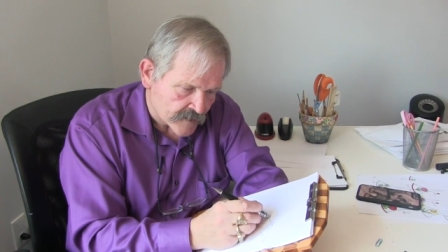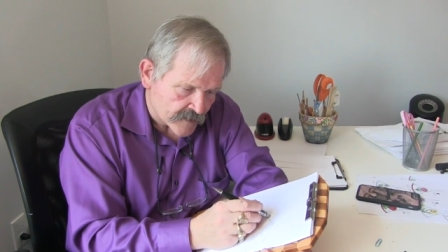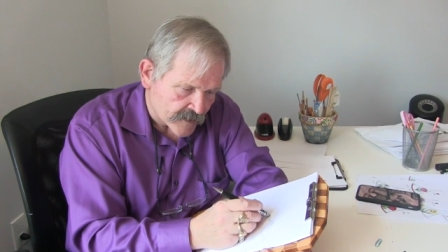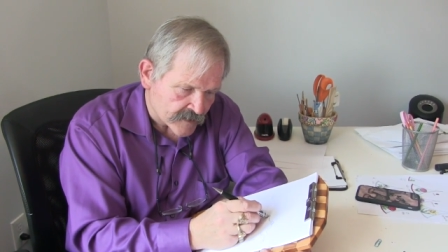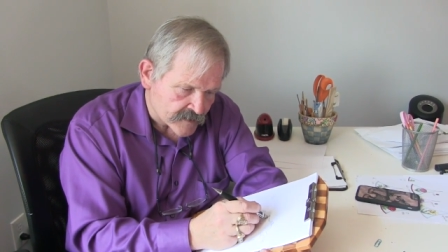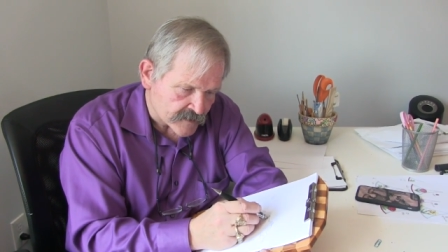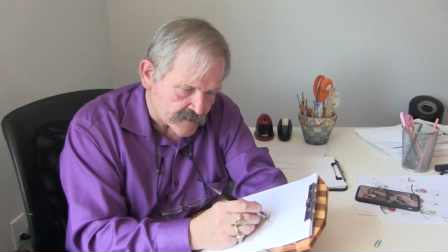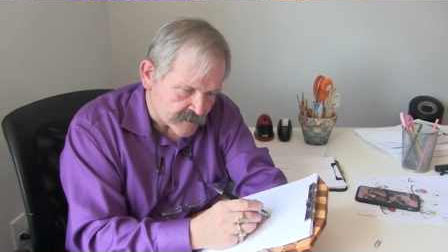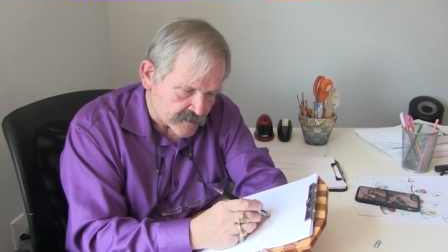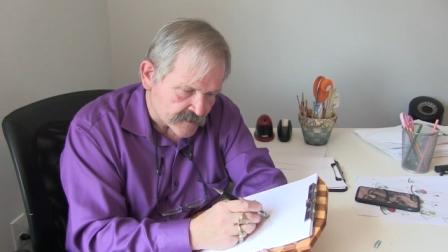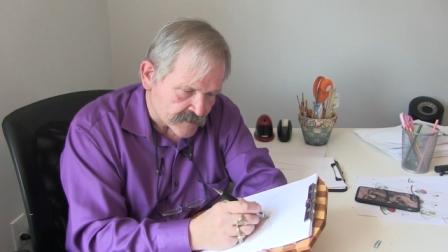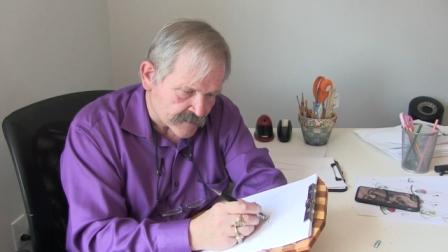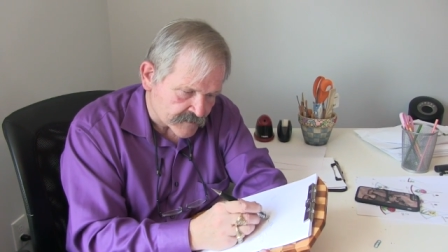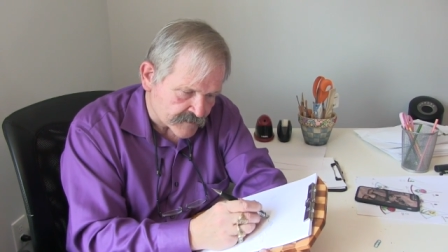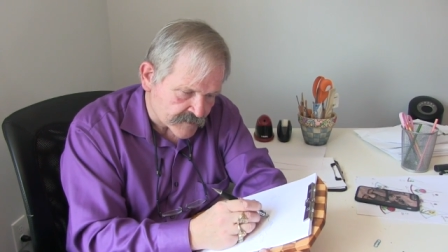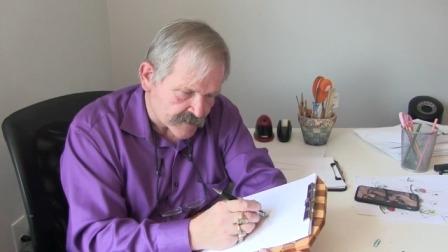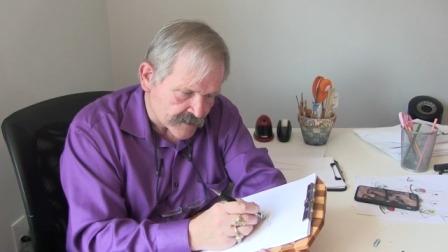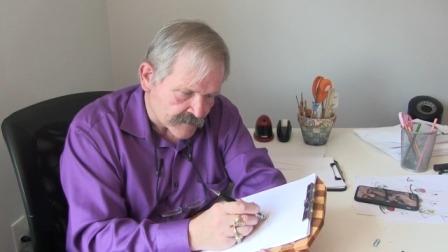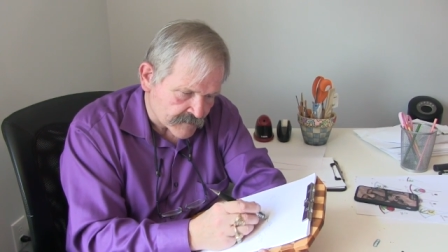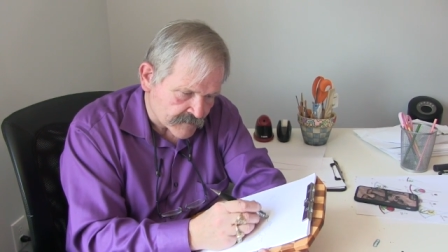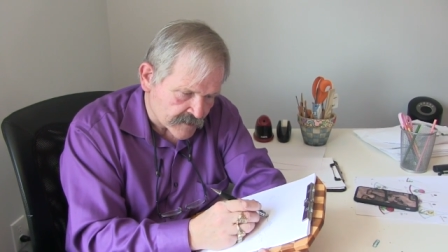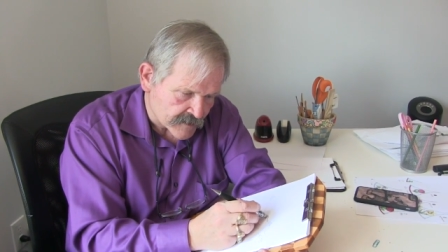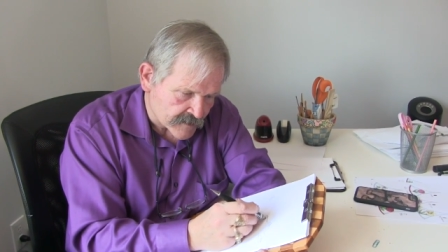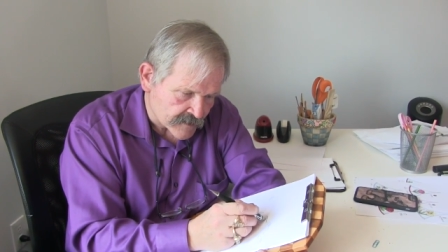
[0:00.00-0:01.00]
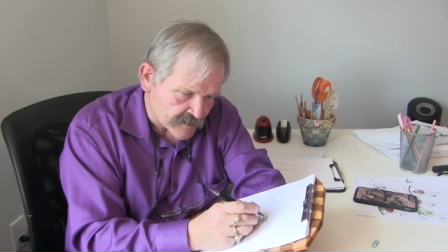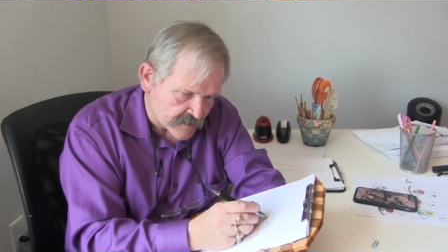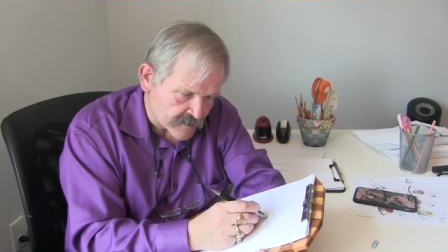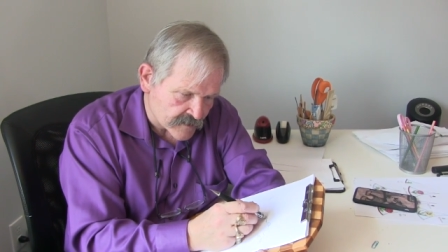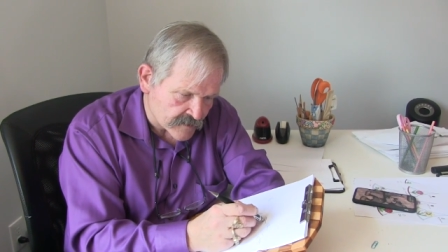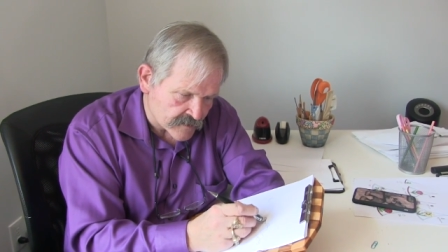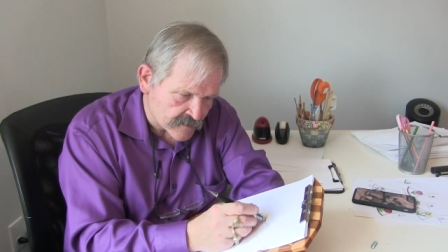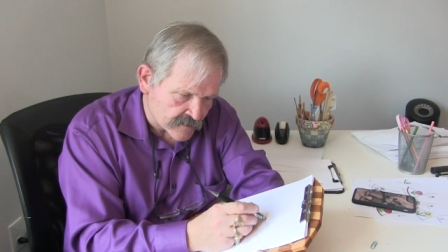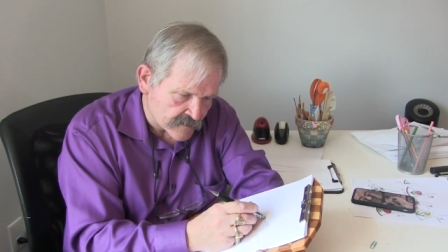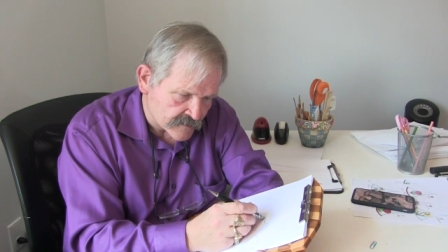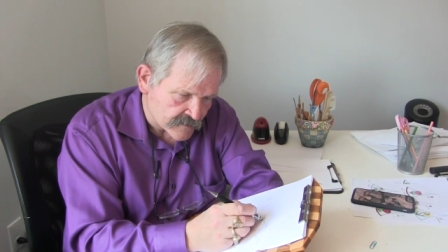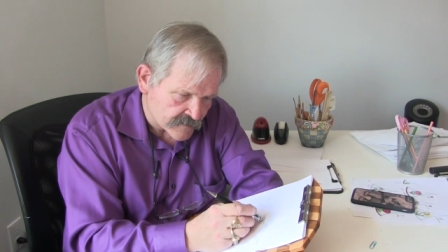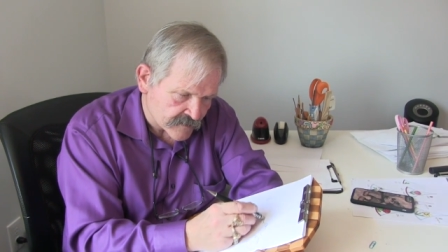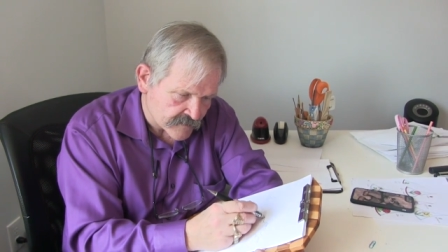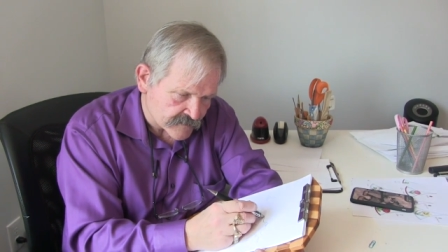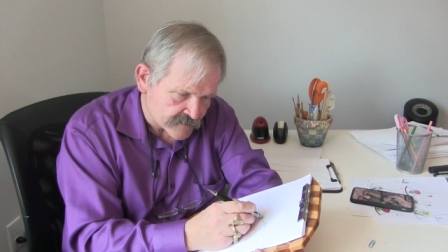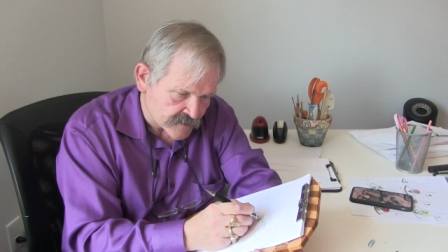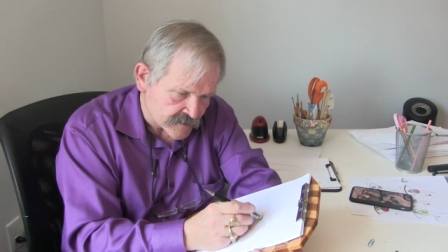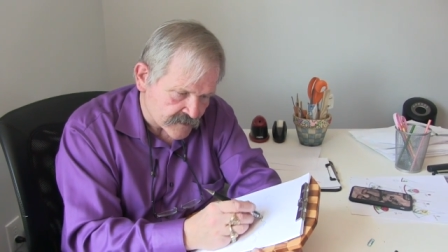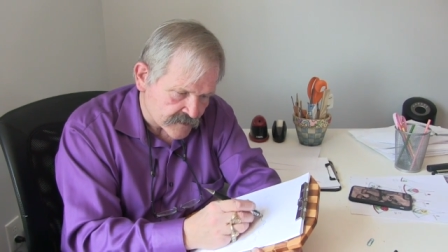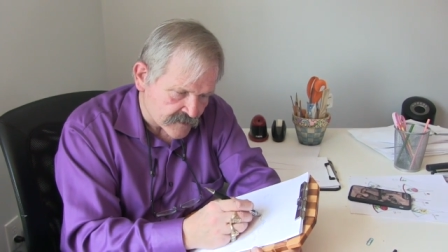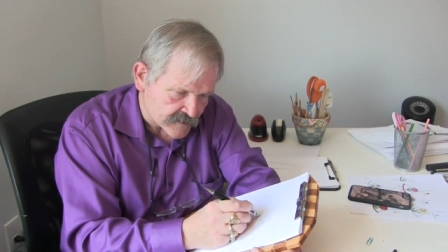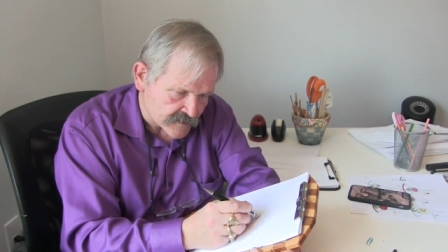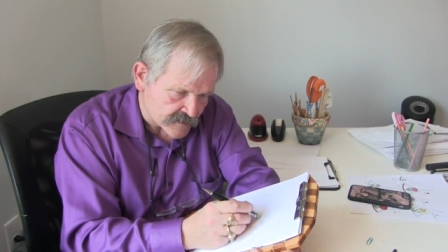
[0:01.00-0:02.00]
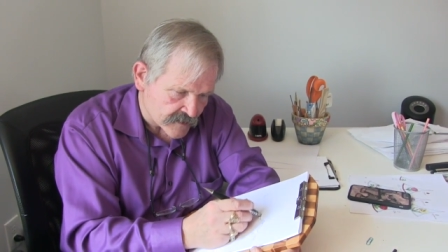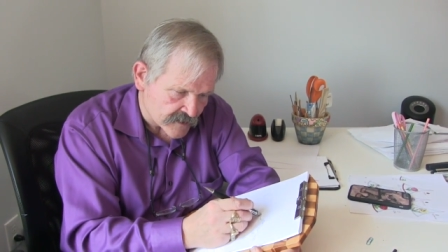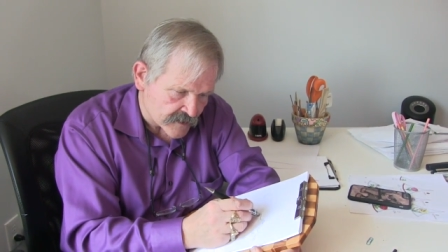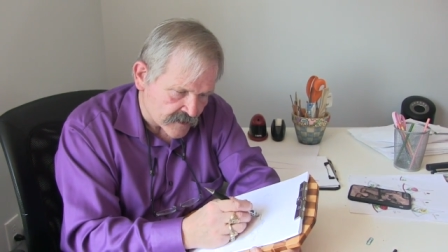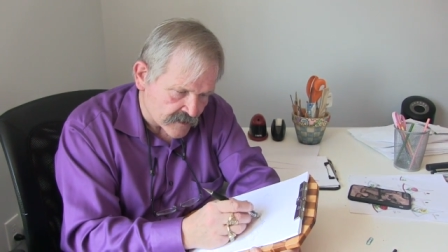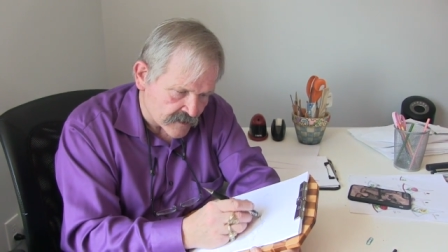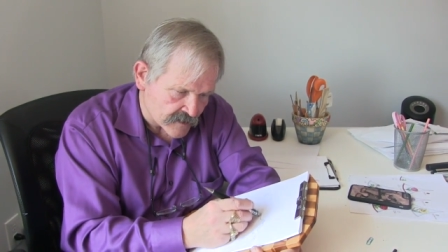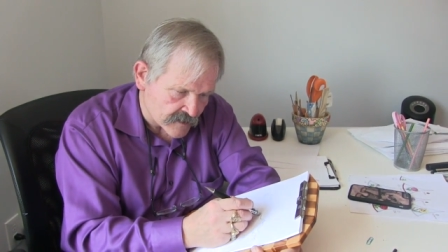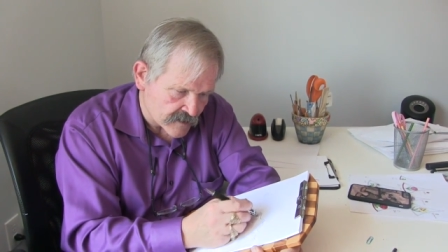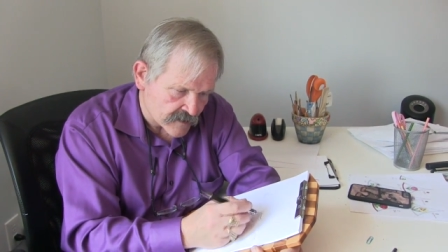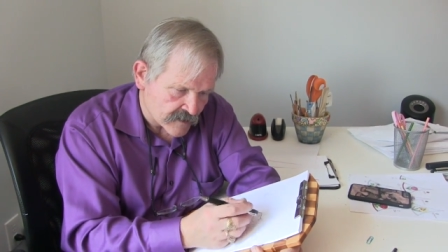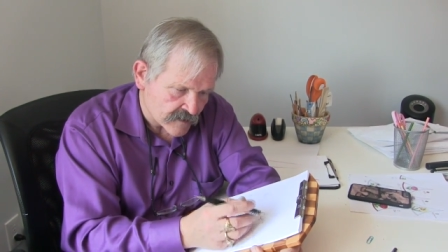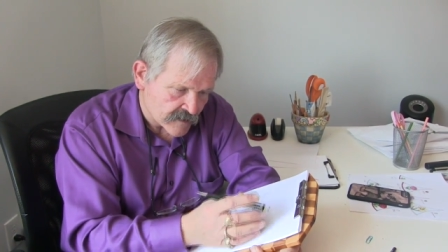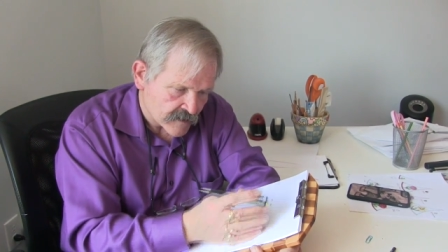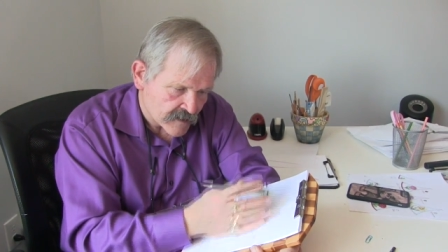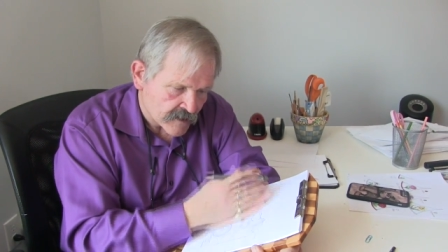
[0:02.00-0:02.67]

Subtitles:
Actually, something I'm going to do, just decided.